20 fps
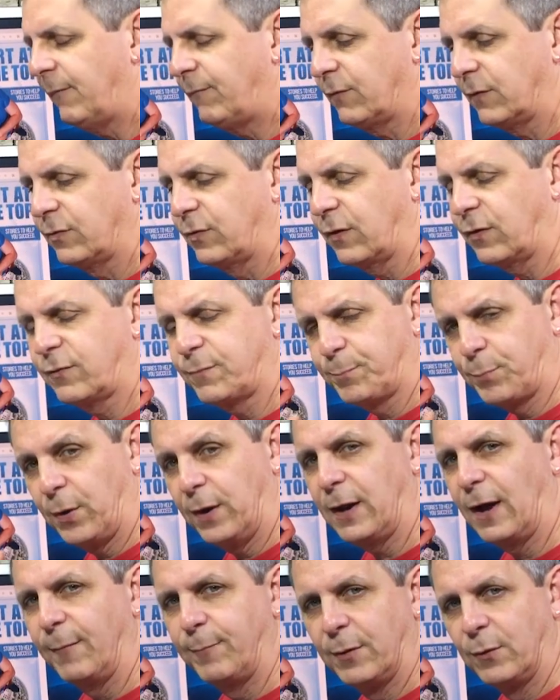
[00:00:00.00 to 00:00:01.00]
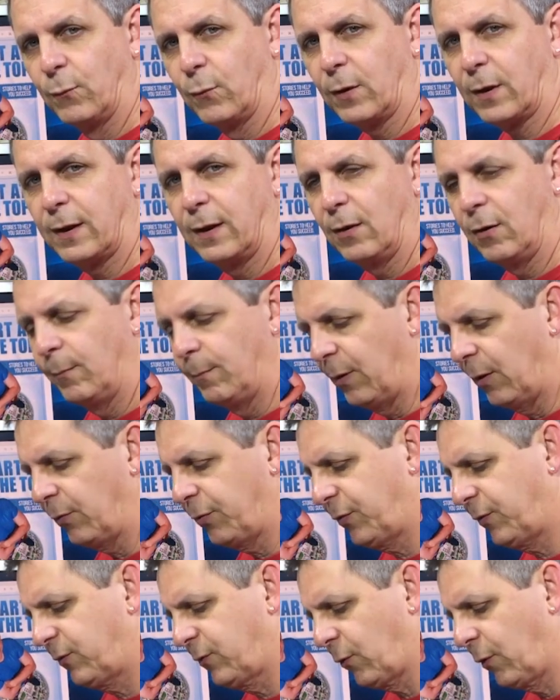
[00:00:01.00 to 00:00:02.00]
this spring I've been working on both
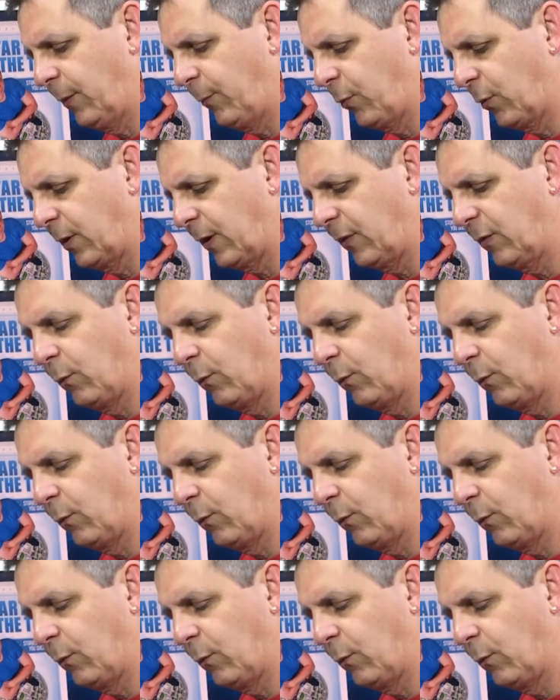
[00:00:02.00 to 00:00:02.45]
storyboarding